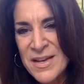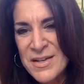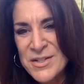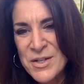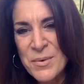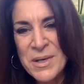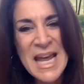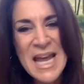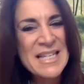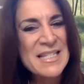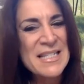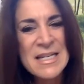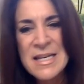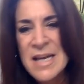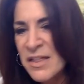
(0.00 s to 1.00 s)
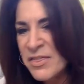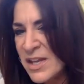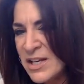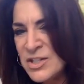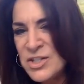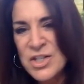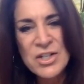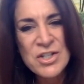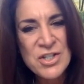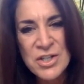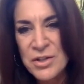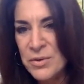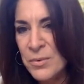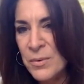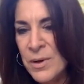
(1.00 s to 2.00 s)
So it has nothing to
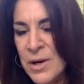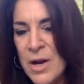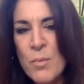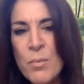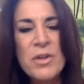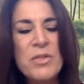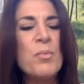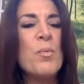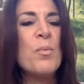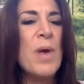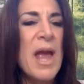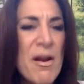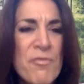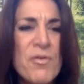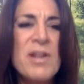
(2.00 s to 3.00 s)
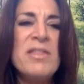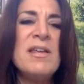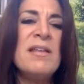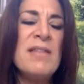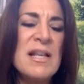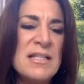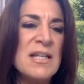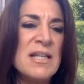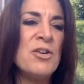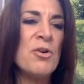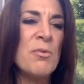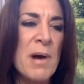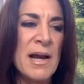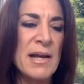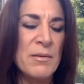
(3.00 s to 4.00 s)
do with everything that's in
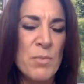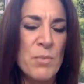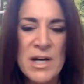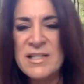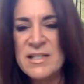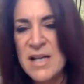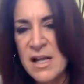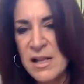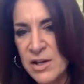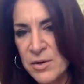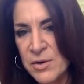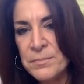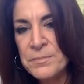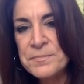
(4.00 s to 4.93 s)
your mind, what it's telling you.